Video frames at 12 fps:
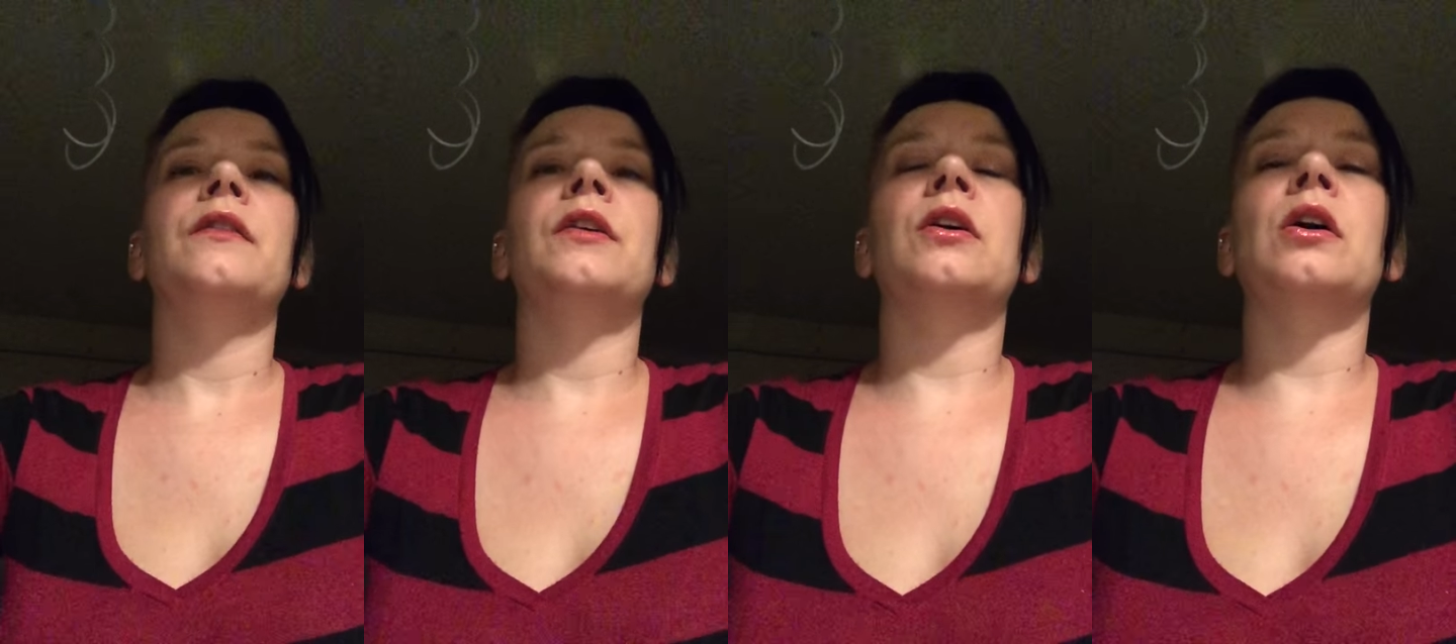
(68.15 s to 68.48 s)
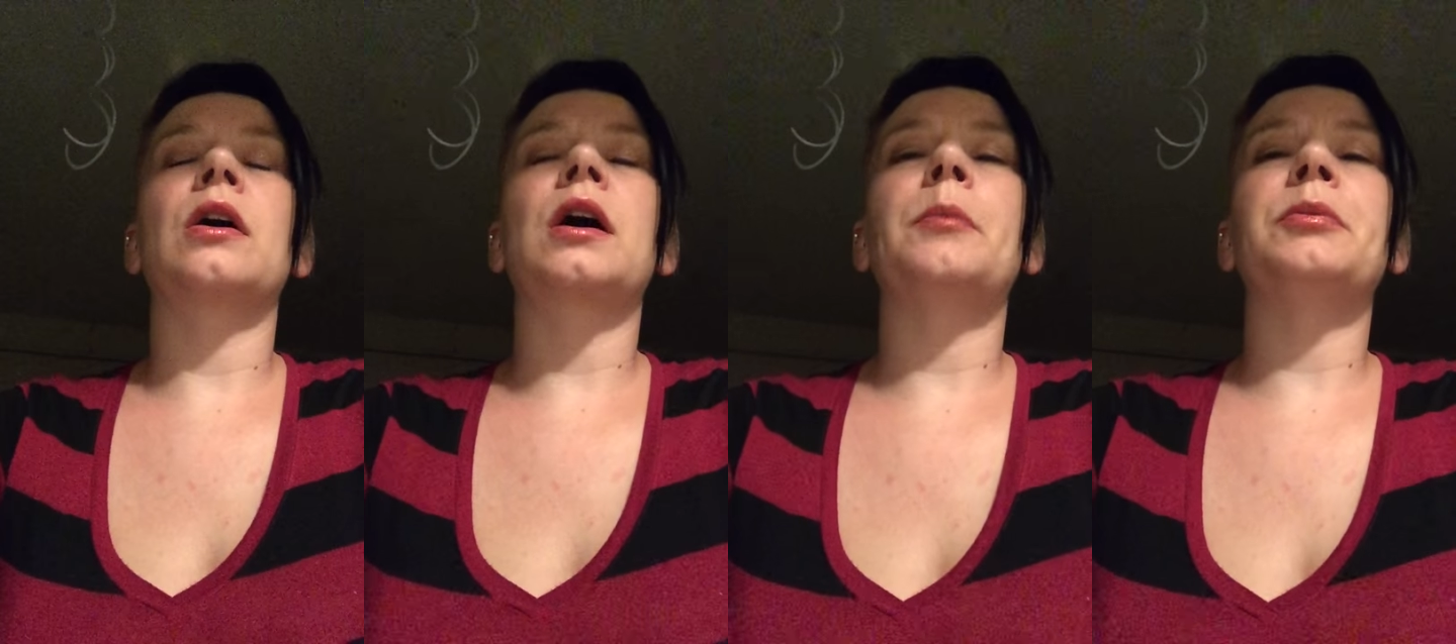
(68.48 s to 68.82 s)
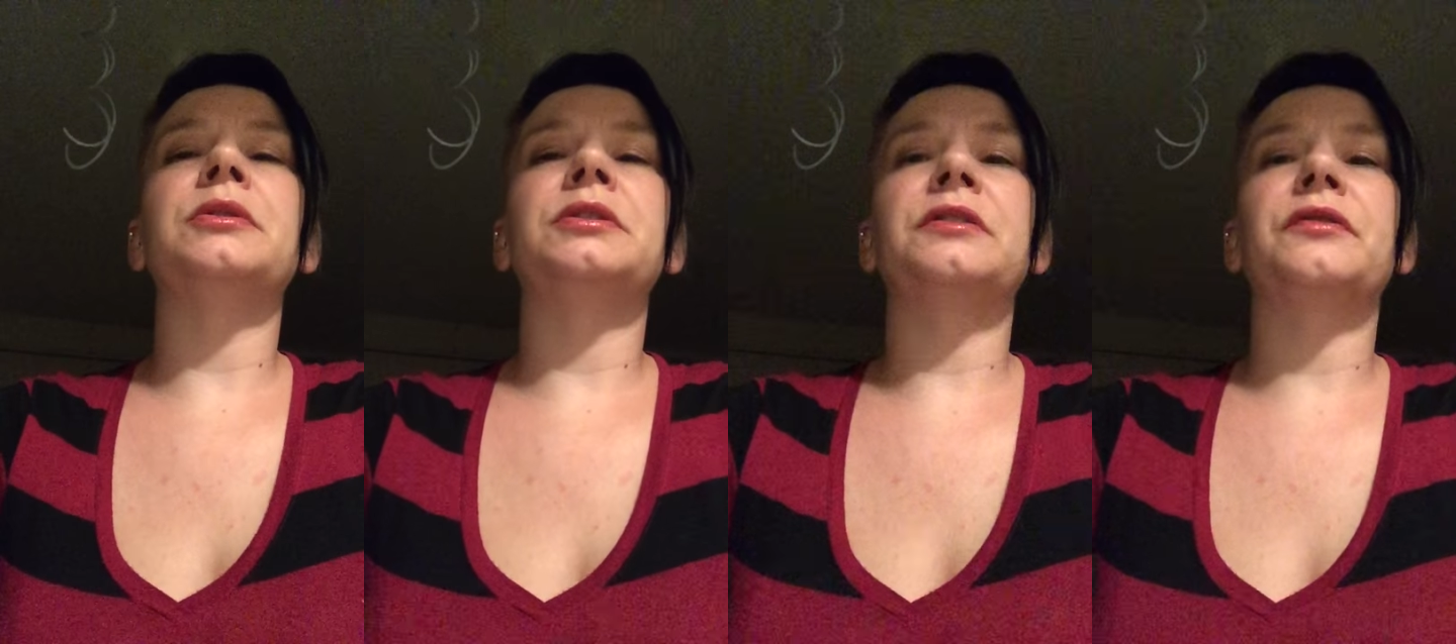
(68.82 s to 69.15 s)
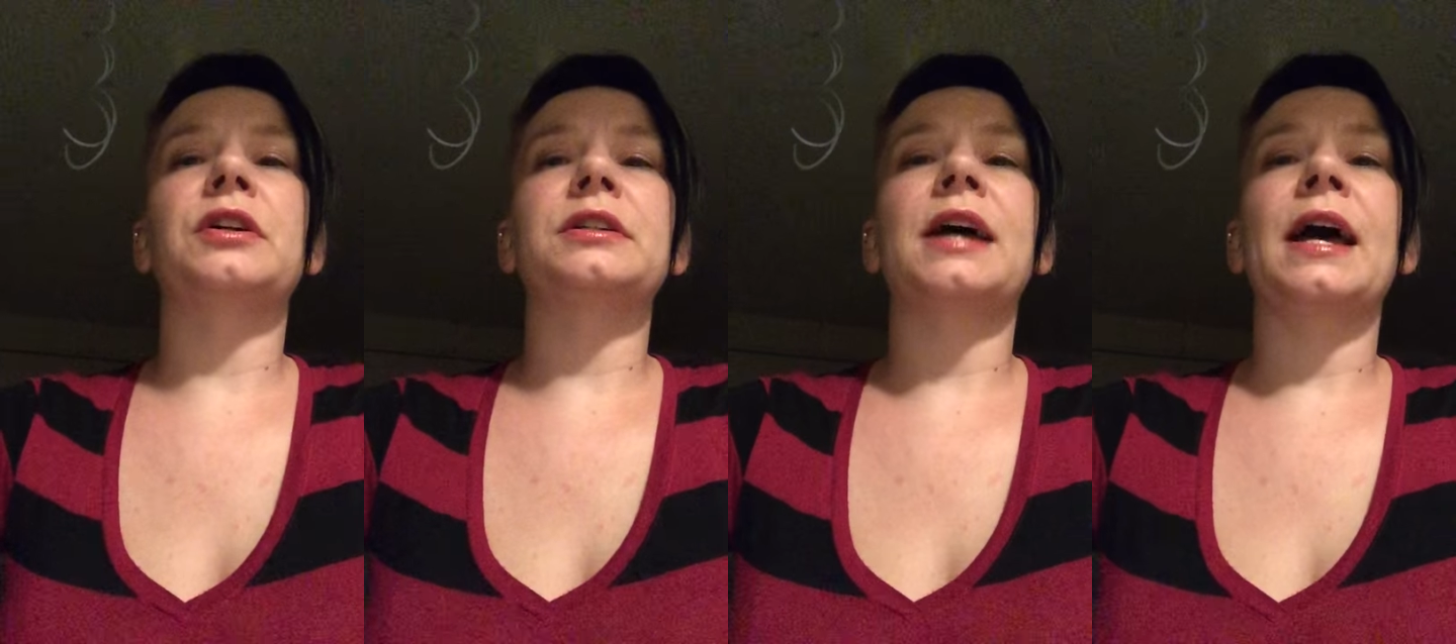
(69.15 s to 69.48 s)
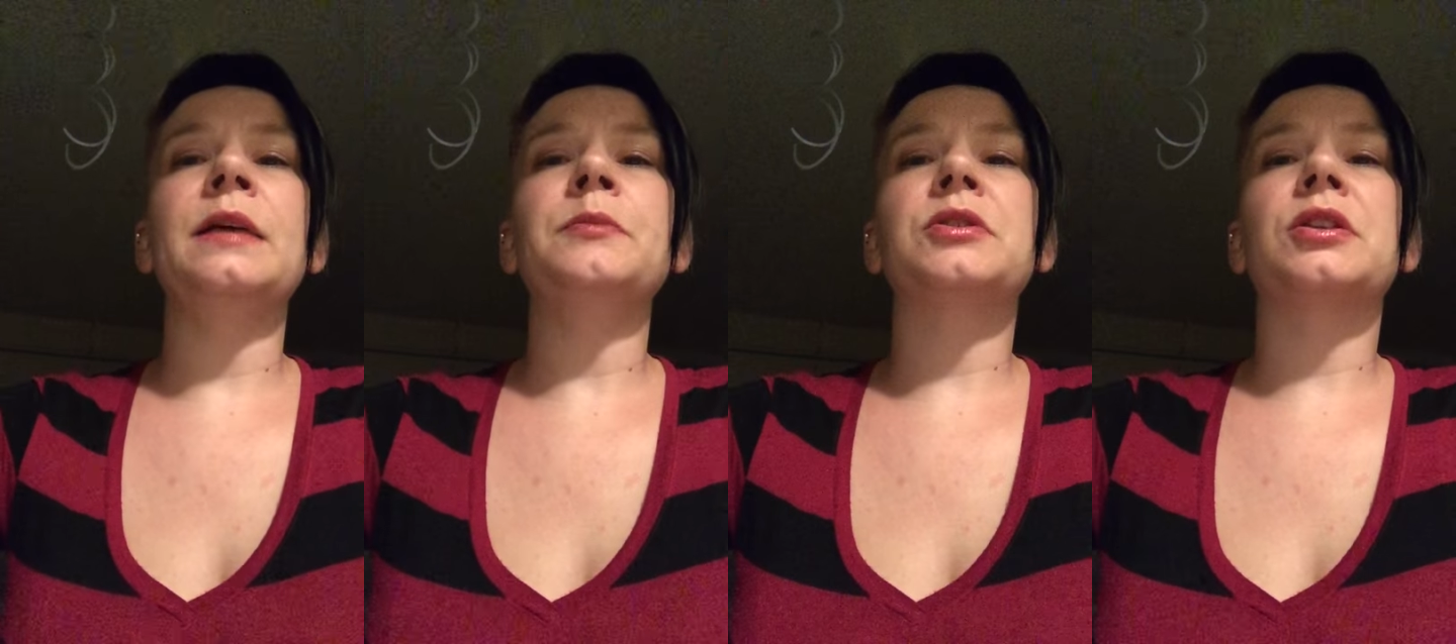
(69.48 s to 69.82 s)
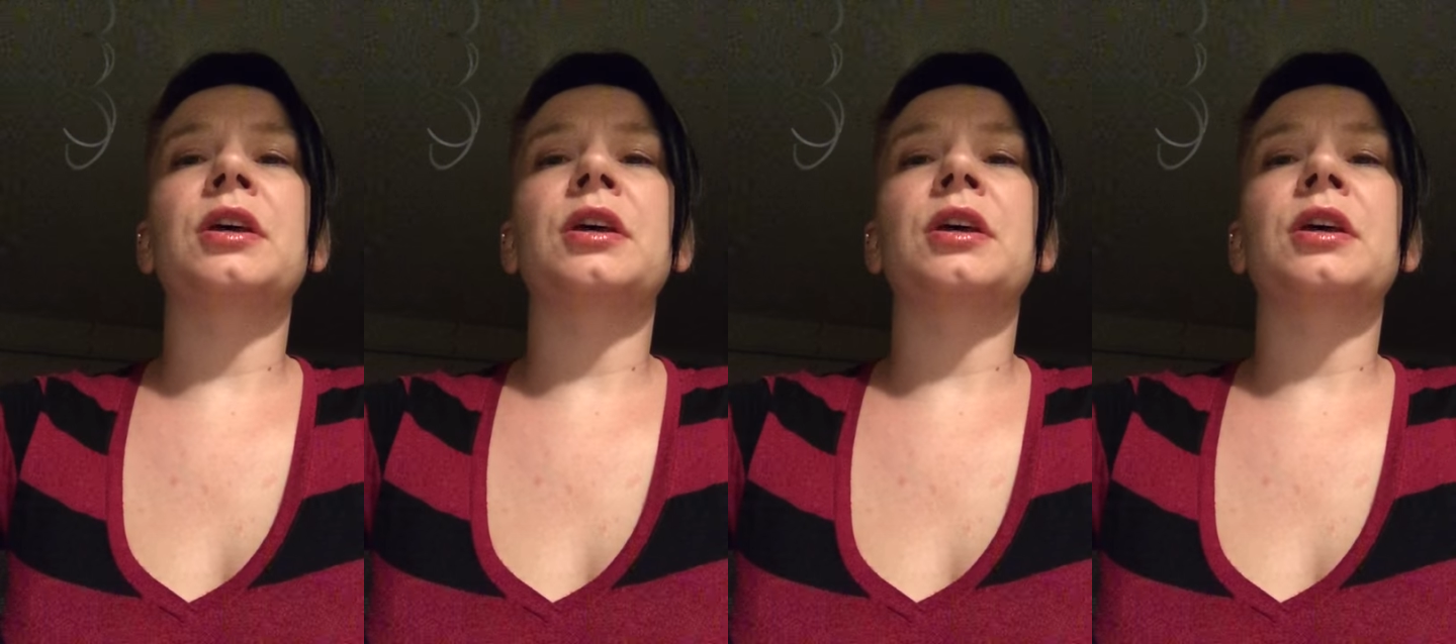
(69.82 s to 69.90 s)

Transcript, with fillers: there are a couple of different types.